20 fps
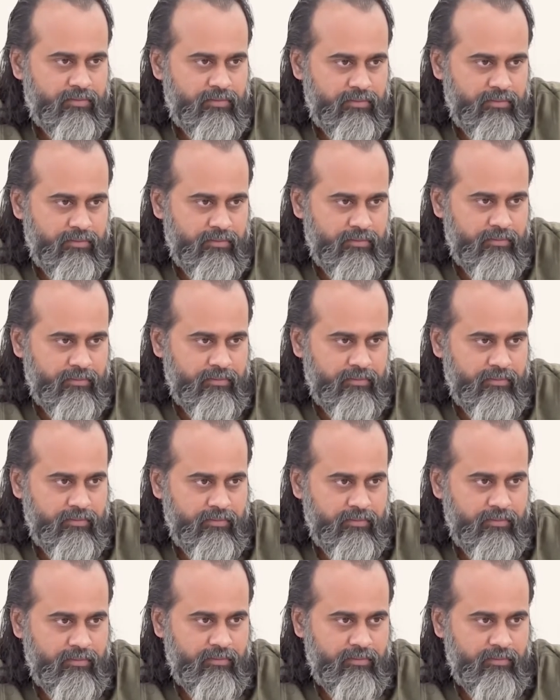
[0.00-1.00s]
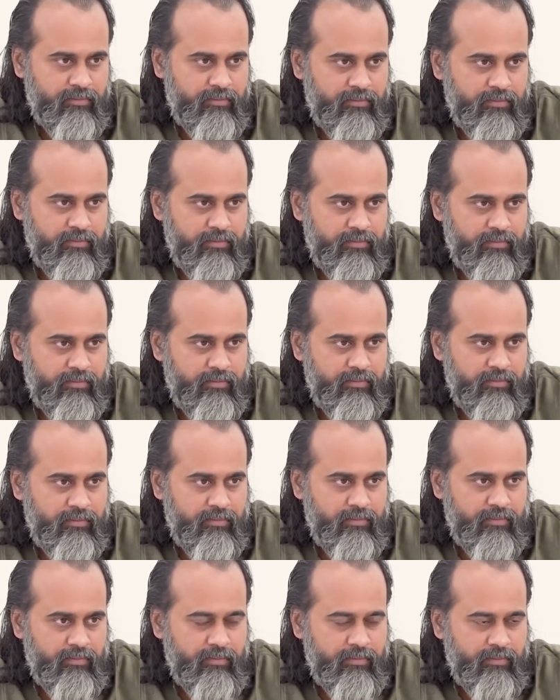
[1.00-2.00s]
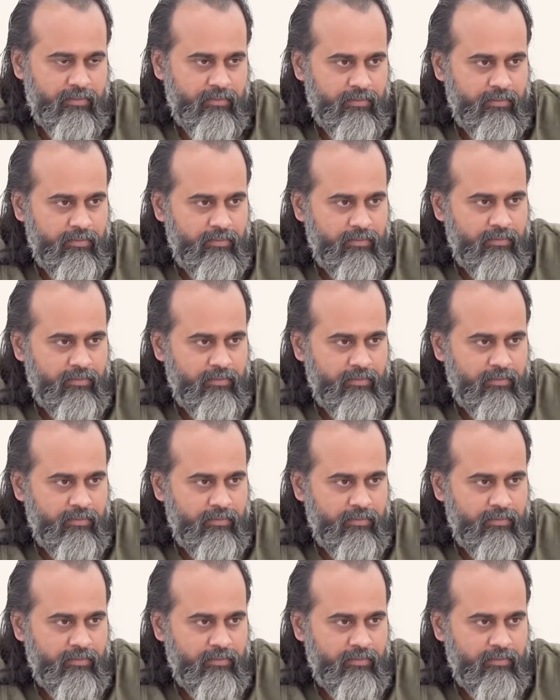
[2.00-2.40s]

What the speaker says: (no one is talking)